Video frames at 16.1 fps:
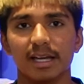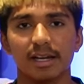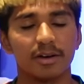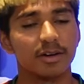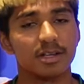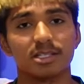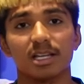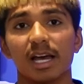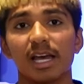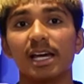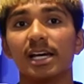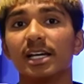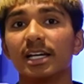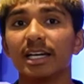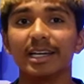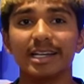And I've got to say,
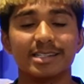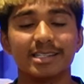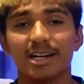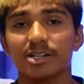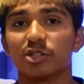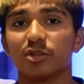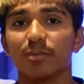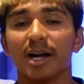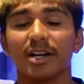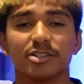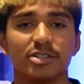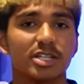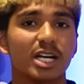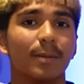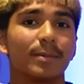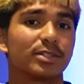international
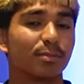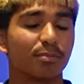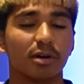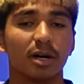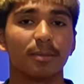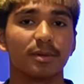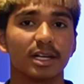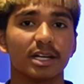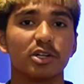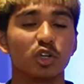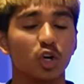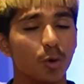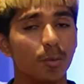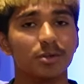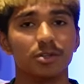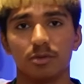managers coming to the Premier League
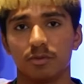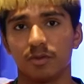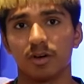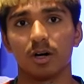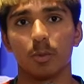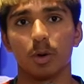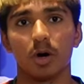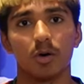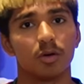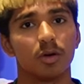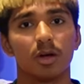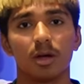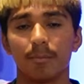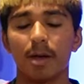normally do very well.